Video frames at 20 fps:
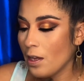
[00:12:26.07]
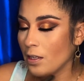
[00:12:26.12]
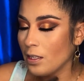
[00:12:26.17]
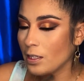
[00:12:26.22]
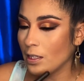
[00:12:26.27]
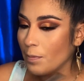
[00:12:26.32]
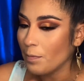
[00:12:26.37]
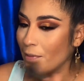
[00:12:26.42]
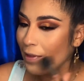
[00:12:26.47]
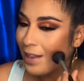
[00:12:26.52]

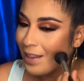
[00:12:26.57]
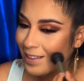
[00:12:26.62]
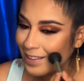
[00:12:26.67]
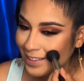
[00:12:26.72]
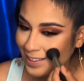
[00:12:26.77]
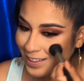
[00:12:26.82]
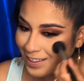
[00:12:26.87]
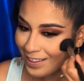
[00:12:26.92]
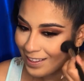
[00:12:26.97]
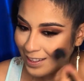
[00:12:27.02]
Just applying
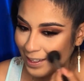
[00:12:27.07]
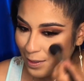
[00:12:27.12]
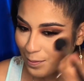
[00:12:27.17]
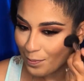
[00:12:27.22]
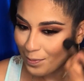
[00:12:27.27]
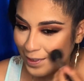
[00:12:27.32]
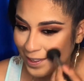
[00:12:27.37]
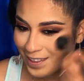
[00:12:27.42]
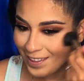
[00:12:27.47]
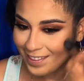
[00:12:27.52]
just a little
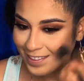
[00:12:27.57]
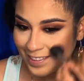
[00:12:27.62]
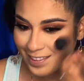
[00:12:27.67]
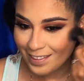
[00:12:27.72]
bit,